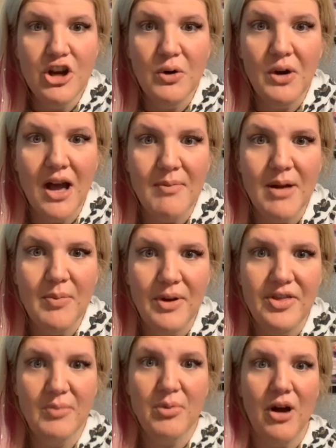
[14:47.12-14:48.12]
come up
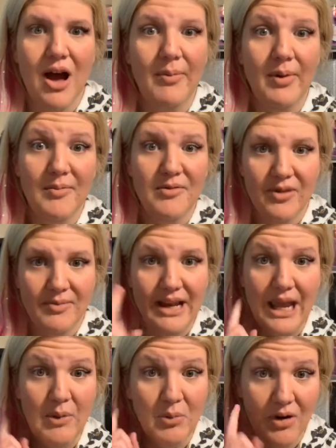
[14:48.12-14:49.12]
with a problem from
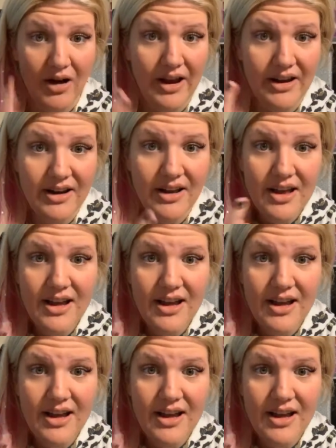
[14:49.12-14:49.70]
day one,